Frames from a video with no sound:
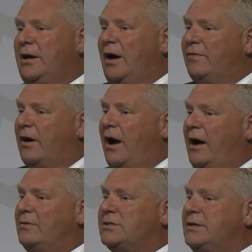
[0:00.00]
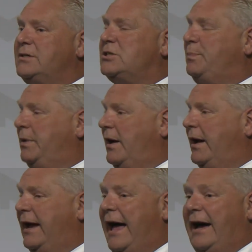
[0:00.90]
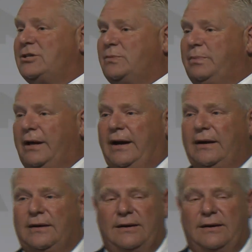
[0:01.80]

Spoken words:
of our housing supply action plan.